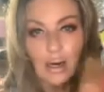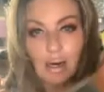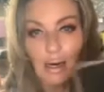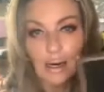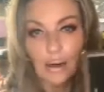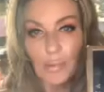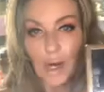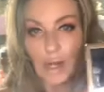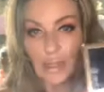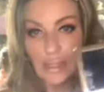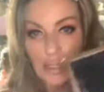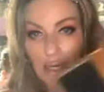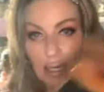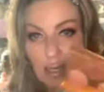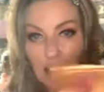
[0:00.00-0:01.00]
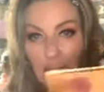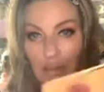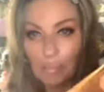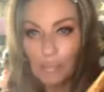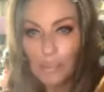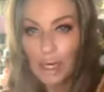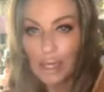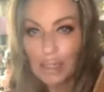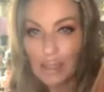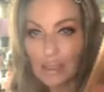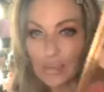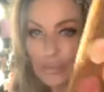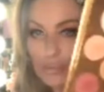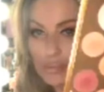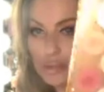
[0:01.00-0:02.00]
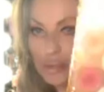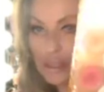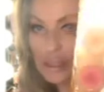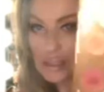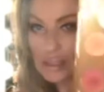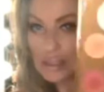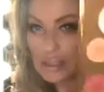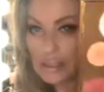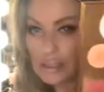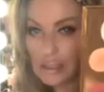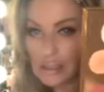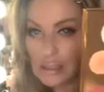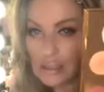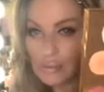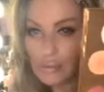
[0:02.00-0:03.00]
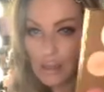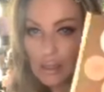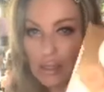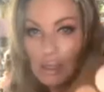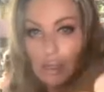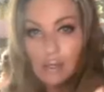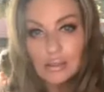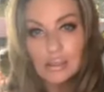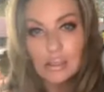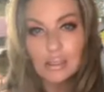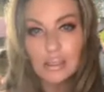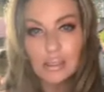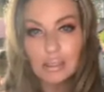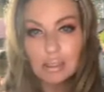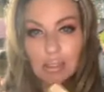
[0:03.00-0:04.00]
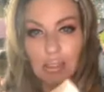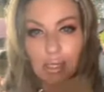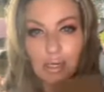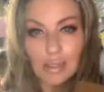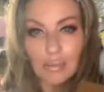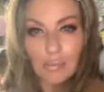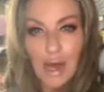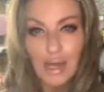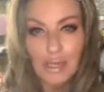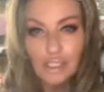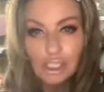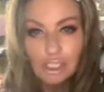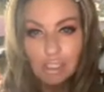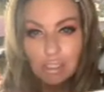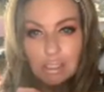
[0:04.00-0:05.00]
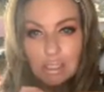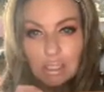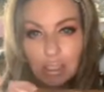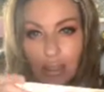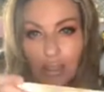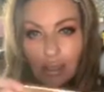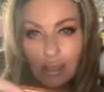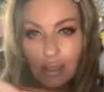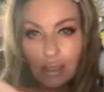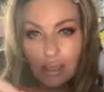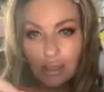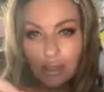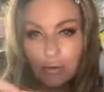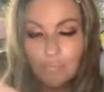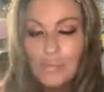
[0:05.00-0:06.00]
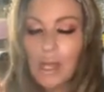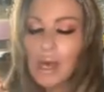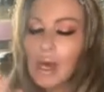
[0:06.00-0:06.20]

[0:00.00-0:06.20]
Um, holiday palette. I'm hoping you guys can see right there. It's a stunning packaging. You can see the glitter.